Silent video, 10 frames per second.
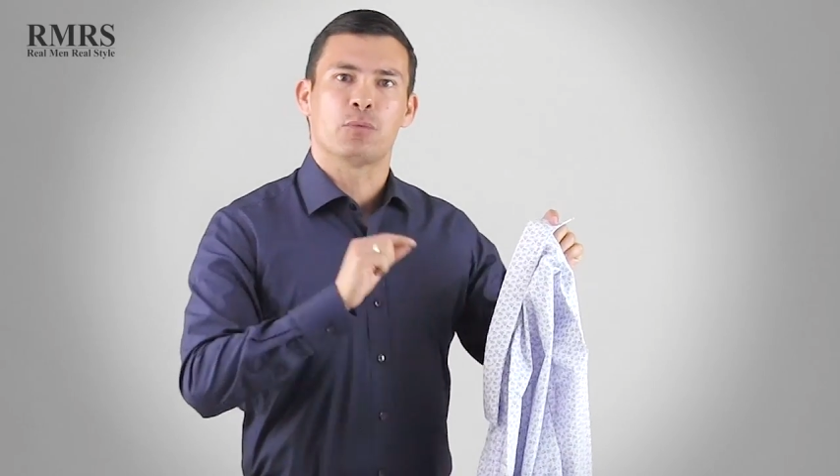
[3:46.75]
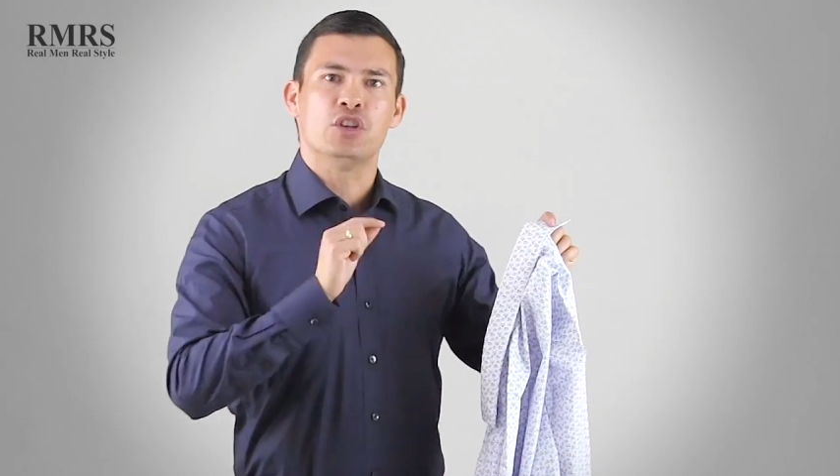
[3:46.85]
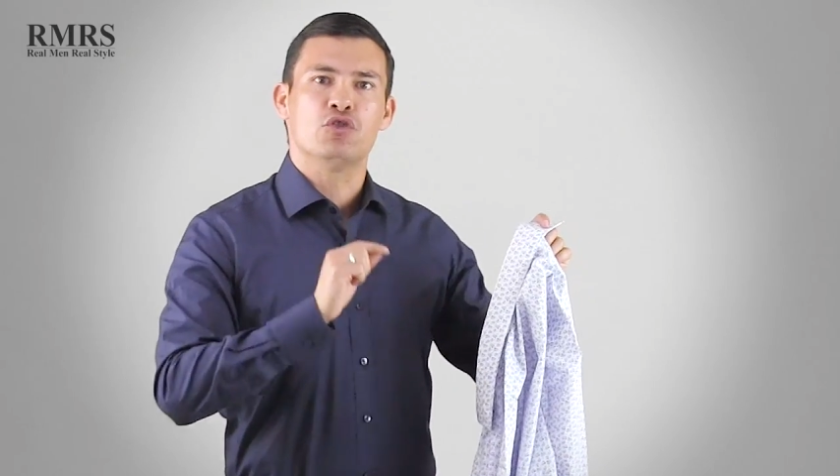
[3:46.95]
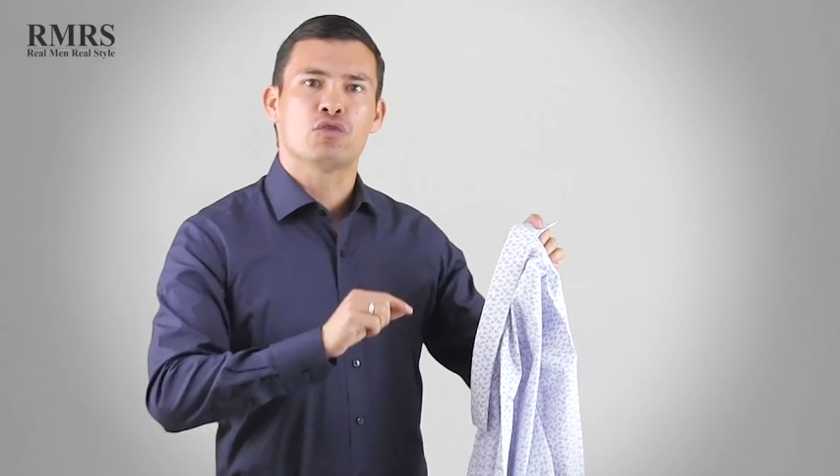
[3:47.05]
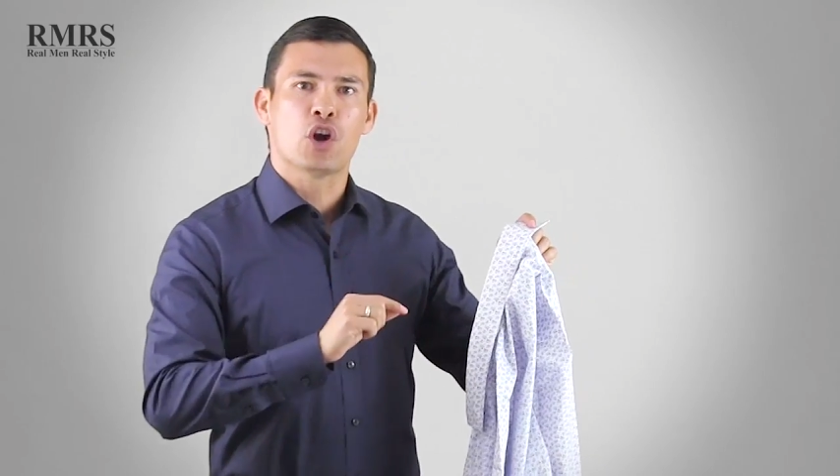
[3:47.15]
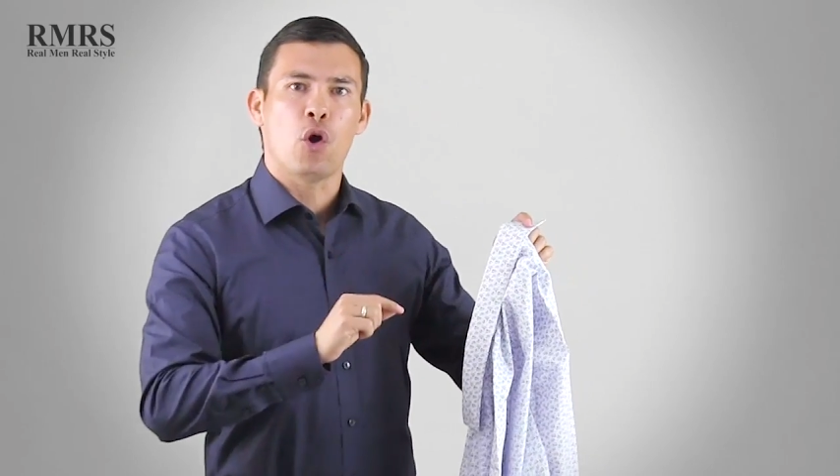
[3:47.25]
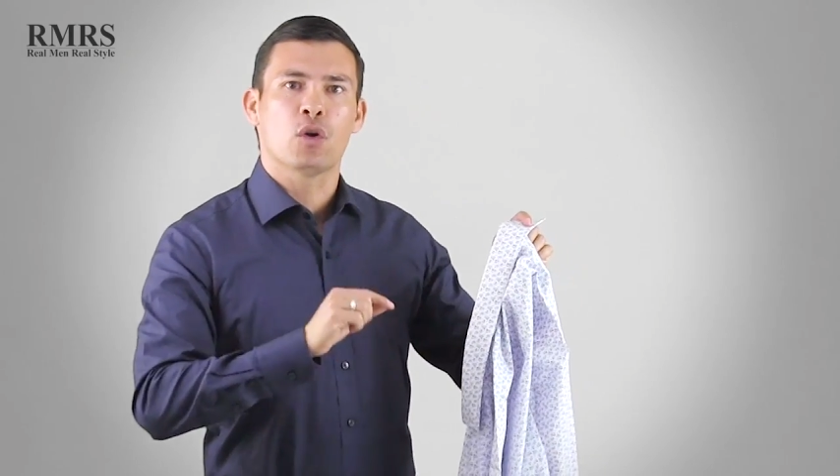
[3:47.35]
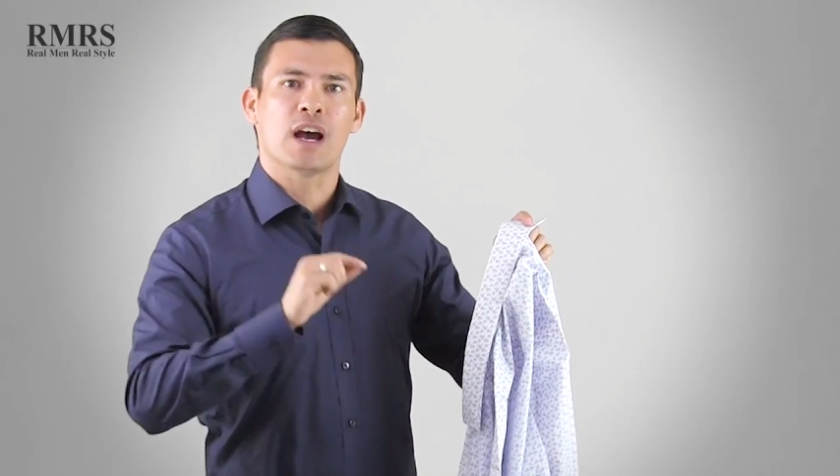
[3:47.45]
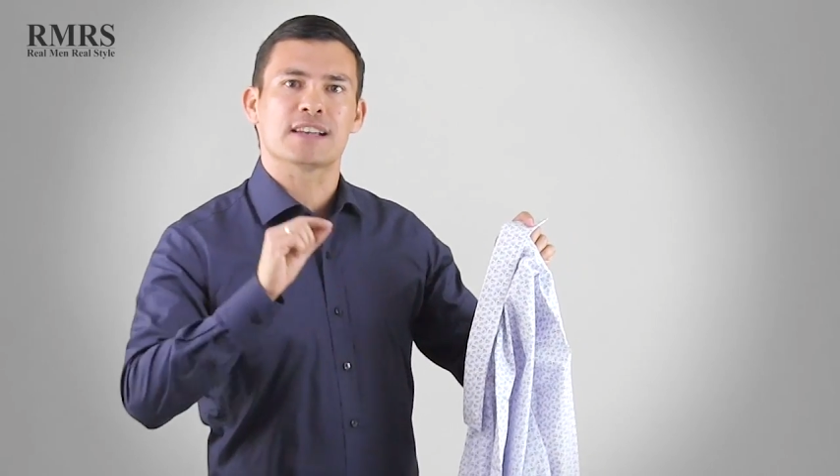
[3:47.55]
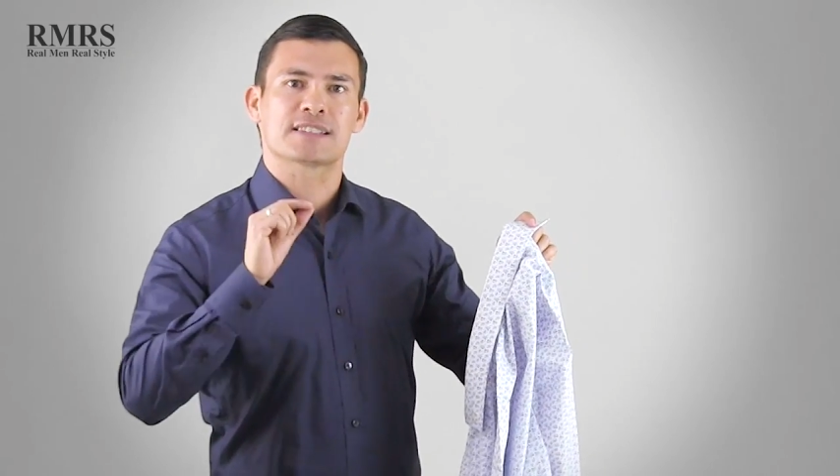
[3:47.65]
when you
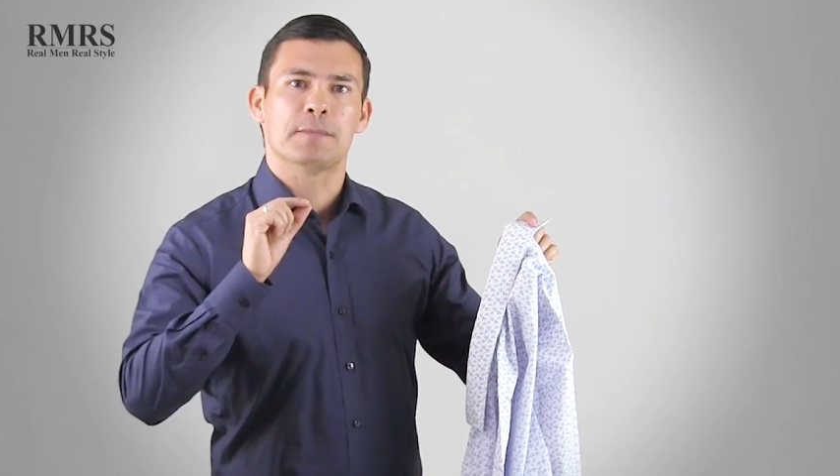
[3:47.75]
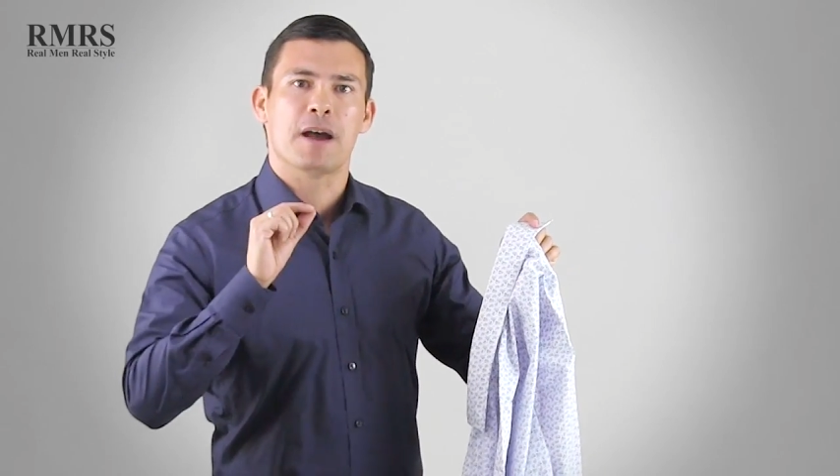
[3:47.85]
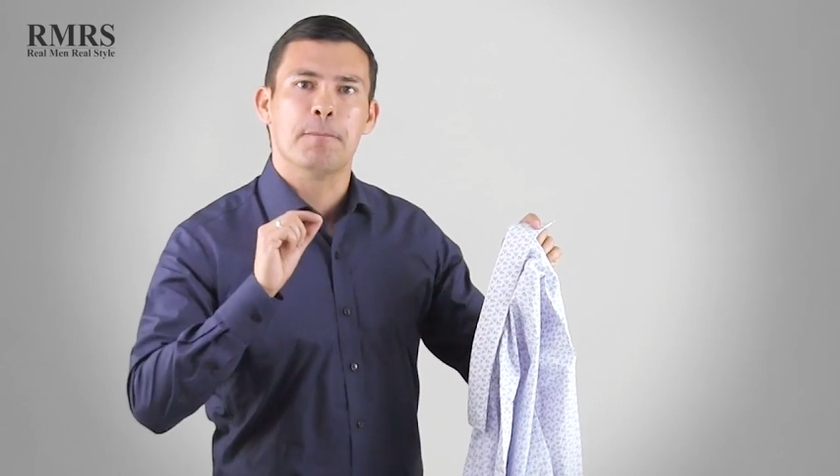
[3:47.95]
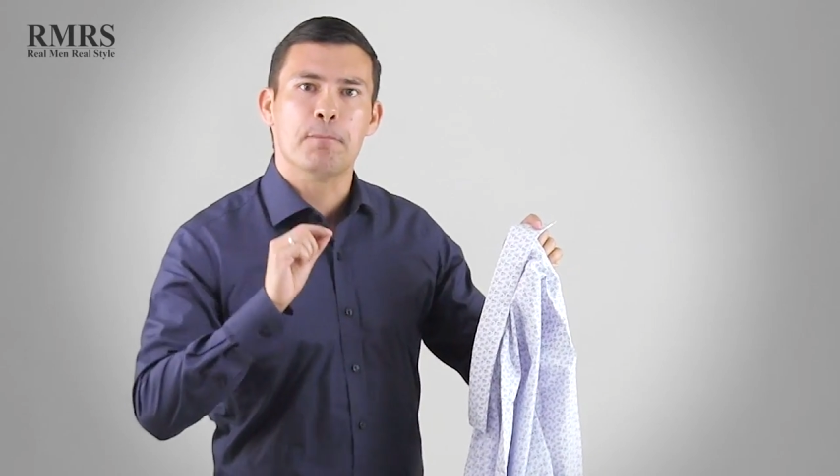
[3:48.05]
go custom,